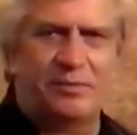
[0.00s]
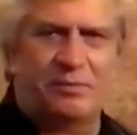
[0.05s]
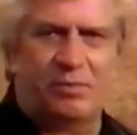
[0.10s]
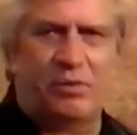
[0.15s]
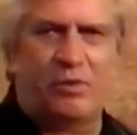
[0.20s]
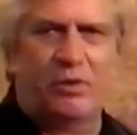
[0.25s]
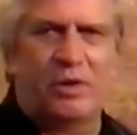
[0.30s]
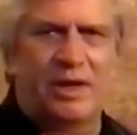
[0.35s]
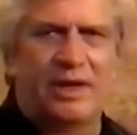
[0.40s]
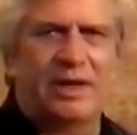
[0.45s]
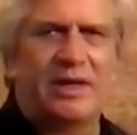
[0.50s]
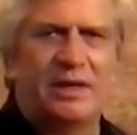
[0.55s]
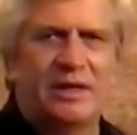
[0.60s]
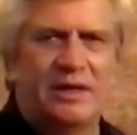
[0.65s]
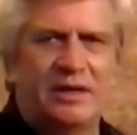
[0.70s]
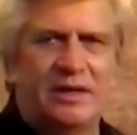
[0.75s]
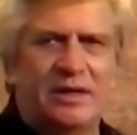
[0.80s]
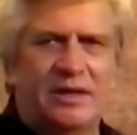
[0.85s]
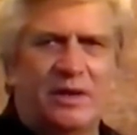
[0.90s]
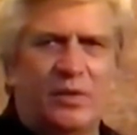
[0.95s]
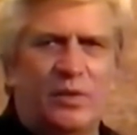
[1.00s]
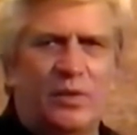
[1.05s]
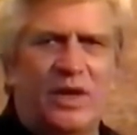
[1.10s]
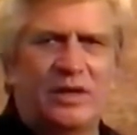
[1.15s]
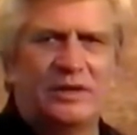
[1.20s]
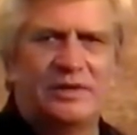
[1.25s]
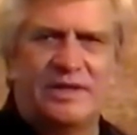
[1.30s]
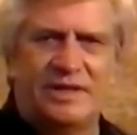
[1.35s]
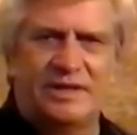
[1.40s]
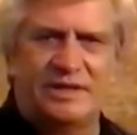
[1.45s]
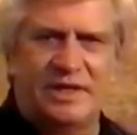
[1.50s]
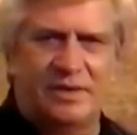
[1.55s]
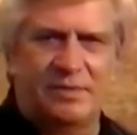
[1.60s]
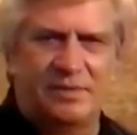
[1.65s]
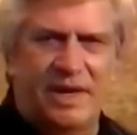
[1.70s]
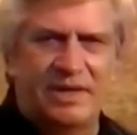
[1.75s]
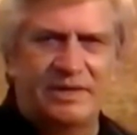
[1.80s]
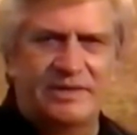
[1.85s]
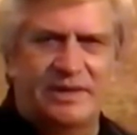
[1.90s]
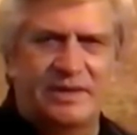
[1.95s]
employ while teaching
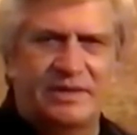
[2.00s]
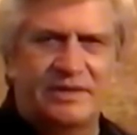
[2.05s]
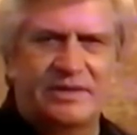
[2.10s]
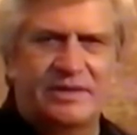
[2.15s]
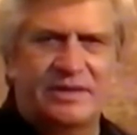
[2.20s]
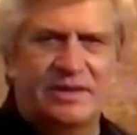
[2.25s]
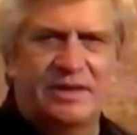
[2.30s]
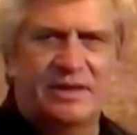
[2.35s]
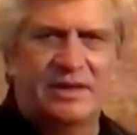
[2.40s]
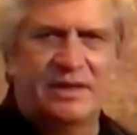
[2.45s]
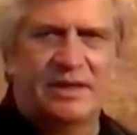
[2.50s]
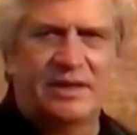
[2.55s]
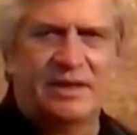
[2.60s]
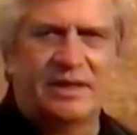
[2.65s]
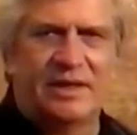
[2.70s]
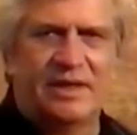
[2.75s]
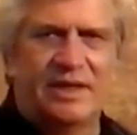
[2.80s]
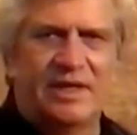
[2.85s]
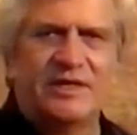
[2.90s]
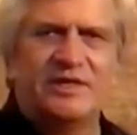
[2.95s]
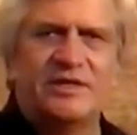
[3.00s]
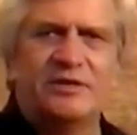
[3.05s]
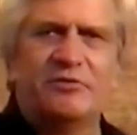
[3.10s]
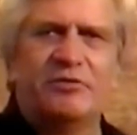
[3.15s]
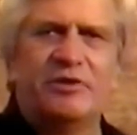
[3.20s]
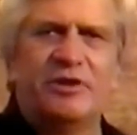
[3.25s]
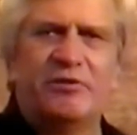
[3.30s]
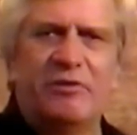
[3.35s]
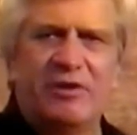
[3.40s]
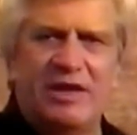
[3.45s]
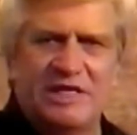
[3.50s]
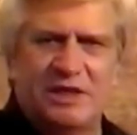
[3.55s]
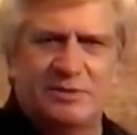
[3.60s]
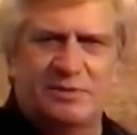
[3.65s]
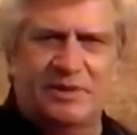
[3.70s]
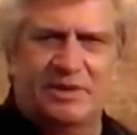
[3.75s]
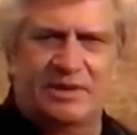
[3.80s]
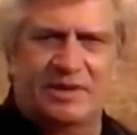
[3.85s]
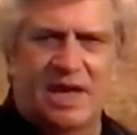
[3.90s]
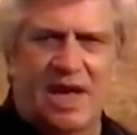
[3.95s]
basics, is the
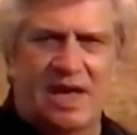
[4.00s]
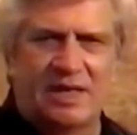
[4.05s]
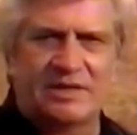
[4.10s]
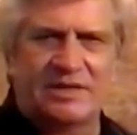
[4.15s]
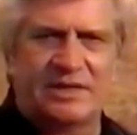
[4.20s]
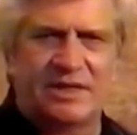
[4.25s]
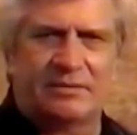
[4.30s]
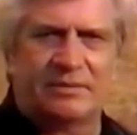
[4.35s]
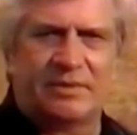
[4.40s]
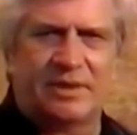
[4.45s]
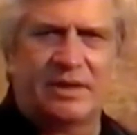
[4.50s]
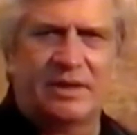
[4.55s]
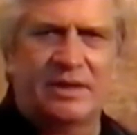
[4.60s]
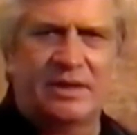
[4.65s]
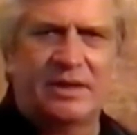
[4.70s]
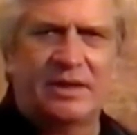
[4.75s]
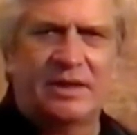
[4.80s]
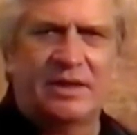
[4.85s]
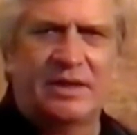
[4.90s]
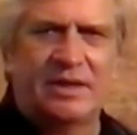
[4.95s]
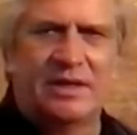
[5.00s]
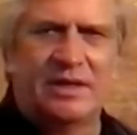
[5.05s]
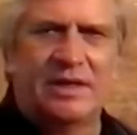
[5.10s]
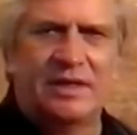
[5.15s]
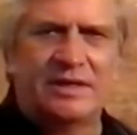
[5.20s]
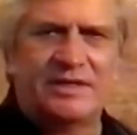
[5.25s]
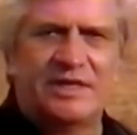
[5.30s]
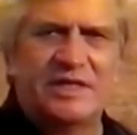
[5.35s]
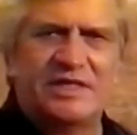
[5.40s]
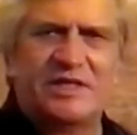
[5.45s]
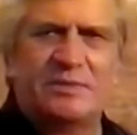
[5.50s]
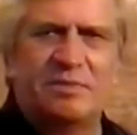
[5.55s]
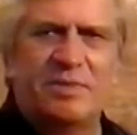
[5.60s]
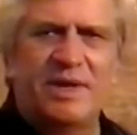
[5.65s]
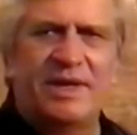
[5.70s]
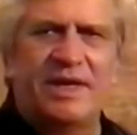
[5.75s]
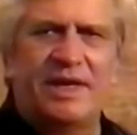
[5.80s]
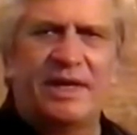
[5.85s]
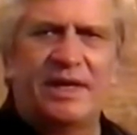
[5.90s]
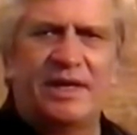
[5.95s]
rearrangement concept. Since
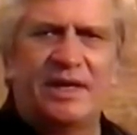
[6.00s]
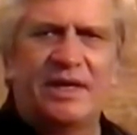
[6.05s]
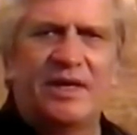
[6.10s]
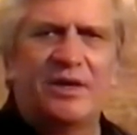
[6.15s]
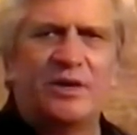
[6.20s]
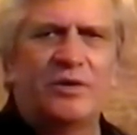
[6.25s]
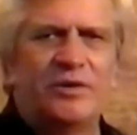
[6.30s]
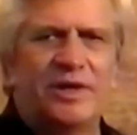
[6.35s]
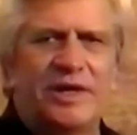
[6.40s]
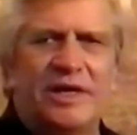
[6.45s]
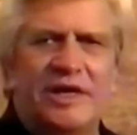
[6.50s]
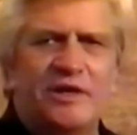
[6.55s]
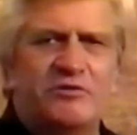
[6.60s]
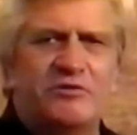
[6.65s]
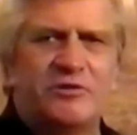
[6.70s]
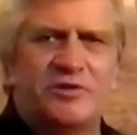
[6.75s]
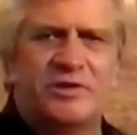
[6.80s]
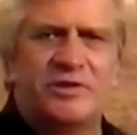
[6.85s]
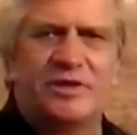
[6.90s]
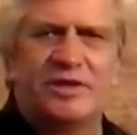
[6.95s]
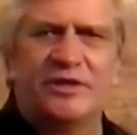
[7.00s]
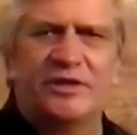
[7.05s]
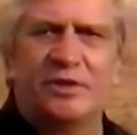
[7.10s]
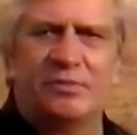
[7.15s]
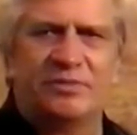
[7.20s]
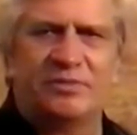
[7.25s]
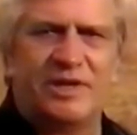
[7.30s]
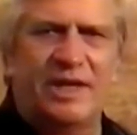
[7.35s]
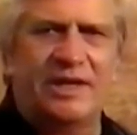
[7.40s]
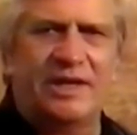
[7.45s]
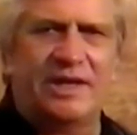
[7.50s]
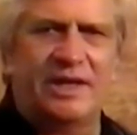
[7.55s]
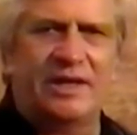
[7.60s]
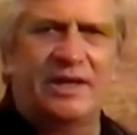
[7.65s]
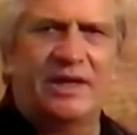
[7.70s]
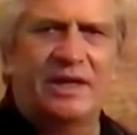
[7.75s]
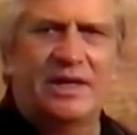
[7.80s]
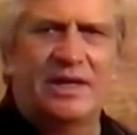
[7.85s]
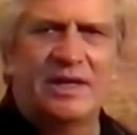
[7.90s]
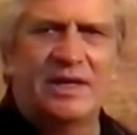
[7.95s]
many are only interested in
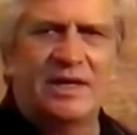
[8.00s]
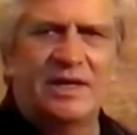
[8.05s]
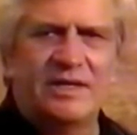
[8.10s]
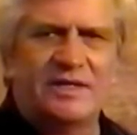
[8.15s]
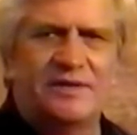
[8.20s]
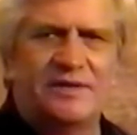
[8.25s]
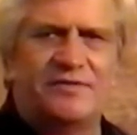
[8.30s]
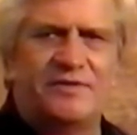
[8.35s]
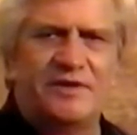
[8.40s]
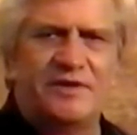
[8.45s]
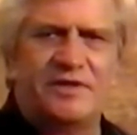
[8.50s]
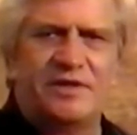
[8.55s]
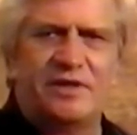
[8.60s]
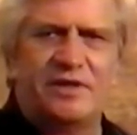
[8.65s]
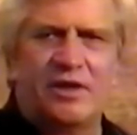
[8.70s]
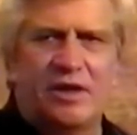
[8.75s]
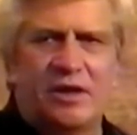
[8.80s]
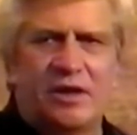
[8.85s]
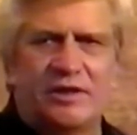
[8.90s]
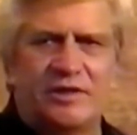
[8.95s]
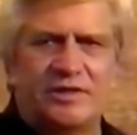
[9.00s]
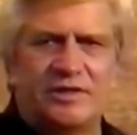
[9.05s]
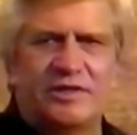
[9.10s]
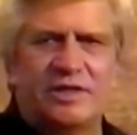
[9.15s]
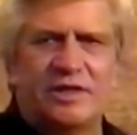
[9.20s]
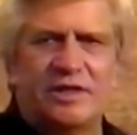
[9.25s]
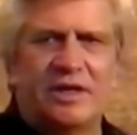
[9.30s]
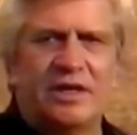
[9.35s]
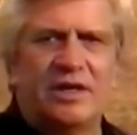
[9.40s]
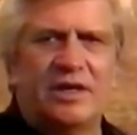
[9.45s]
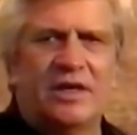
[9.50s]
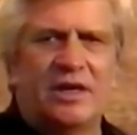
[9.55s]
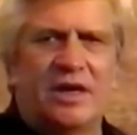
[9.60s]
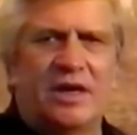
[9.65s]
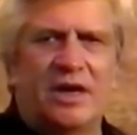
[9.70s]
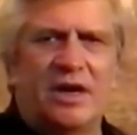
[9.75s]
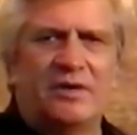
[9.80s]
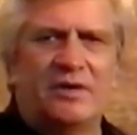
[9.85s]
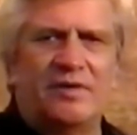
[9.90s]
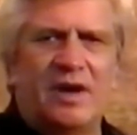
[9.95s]
obtaining sufficient knowledge
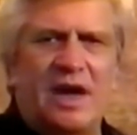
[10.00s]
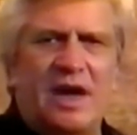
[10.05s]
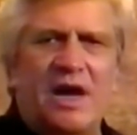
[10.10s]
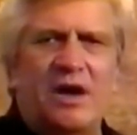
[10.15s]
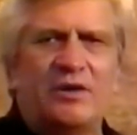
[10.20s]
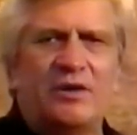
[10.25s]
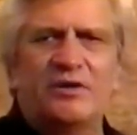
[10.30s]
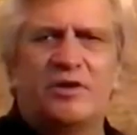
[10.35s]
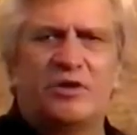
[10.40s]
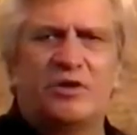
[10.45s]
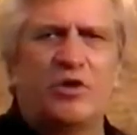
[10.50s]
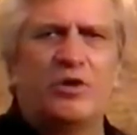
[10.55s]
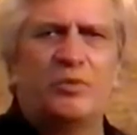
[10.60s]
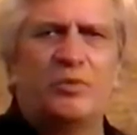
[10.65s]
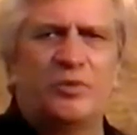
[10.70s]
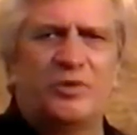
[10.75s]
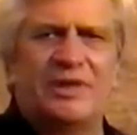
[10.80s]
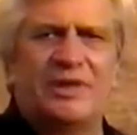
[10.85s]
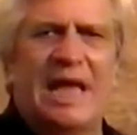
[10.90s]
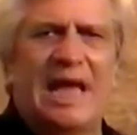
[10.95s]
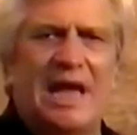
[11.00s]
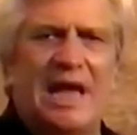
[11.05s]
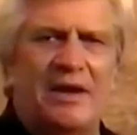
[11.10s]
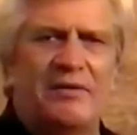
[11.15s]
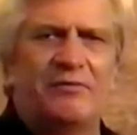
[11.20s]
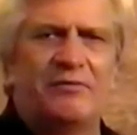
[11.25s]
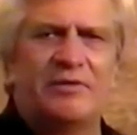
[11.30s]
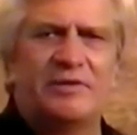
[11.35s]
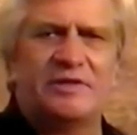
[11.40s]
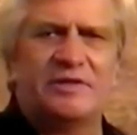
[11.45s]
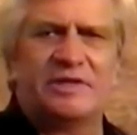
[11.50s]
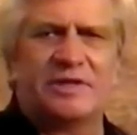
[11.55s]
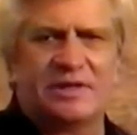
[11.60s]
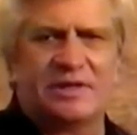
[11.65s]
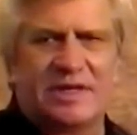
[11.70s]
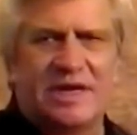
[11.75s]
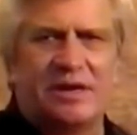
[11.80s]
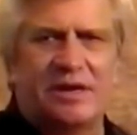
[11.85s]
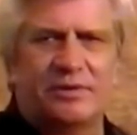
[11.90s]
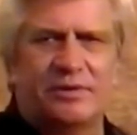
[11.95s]
of how to cope with average
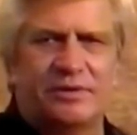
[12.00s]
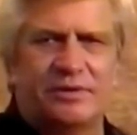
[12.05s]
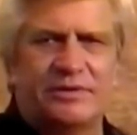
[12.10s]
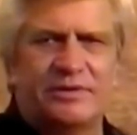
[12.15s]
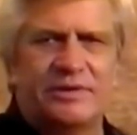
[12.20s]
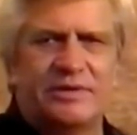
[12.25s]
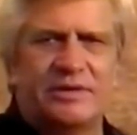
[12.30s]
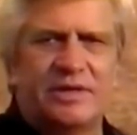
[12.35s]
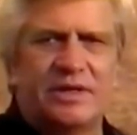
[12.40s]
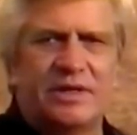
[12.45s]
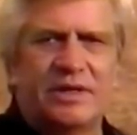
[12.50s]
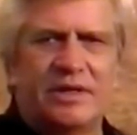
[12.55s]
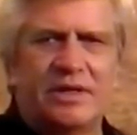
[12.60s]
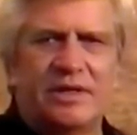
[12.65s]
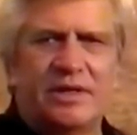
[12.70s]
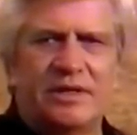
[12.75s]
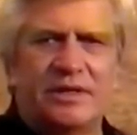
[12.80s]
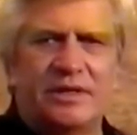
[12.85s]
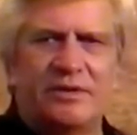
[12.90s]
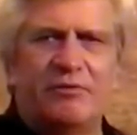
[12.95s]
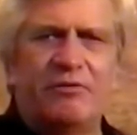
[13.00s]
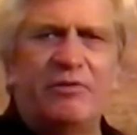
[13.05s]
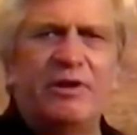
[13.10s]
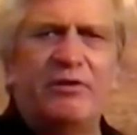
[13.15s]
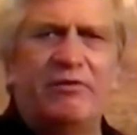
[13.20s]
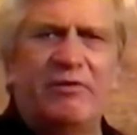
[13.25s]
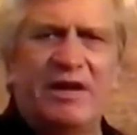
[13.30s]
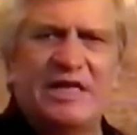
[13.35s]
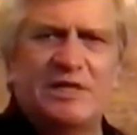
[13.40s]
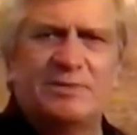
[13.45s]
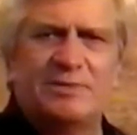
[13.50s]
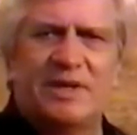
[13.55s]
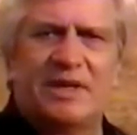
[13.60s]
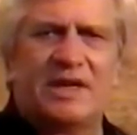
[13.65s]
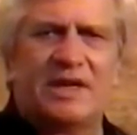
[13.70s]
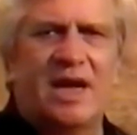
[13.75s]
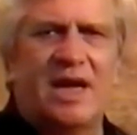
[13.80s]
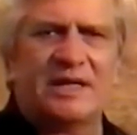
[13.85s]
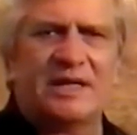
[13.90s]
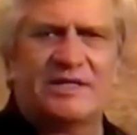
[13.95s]
encounters, the
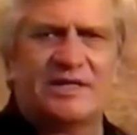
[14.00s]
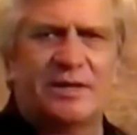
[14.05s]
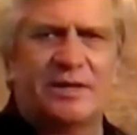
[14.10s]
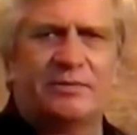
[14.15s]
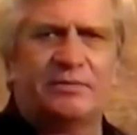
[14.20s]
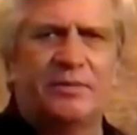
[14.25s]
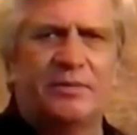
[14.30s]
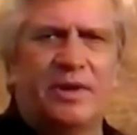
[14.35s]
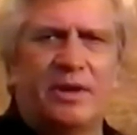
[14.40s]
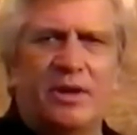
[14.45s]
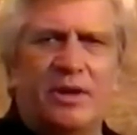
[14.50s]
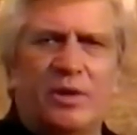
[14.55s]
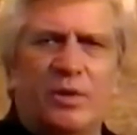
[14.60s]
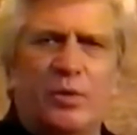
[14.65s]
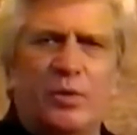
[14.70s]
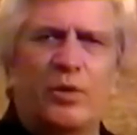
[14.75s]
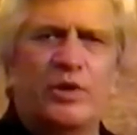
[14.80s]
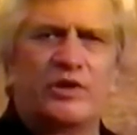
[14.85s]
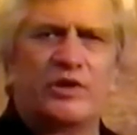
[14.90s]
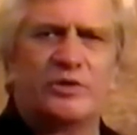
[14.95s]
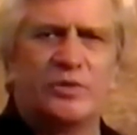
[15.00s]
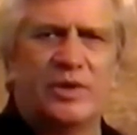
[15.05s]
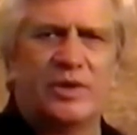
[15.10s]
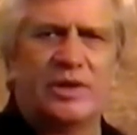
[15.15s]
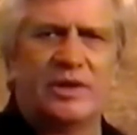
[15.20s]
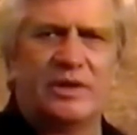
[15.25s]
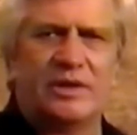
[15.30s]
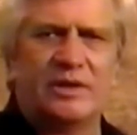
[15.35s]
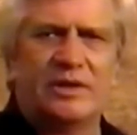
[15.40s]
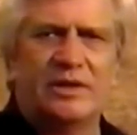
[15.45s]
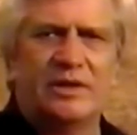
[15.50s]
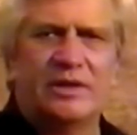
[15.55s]
rearrangement concept works well.